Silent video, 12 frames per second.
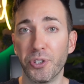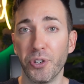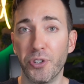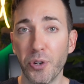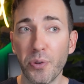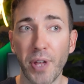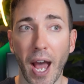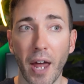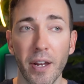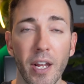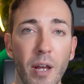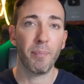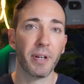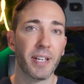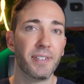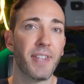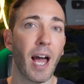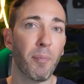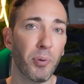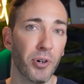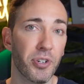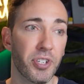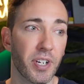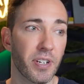to do that, because that
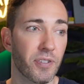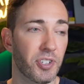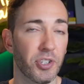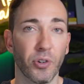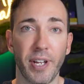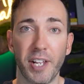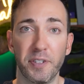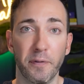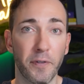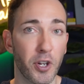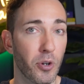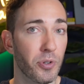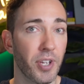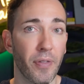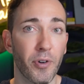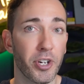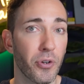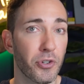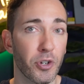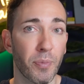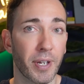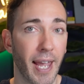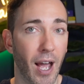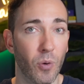person still gets views on their YouTube
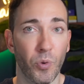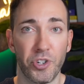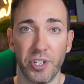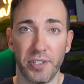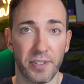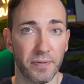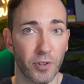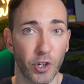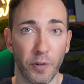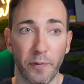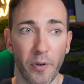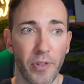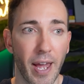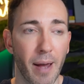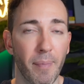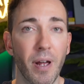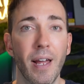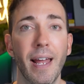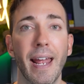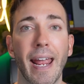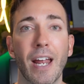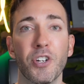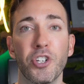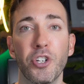account, which is good for them,
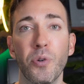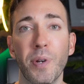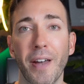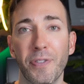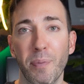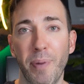and you get the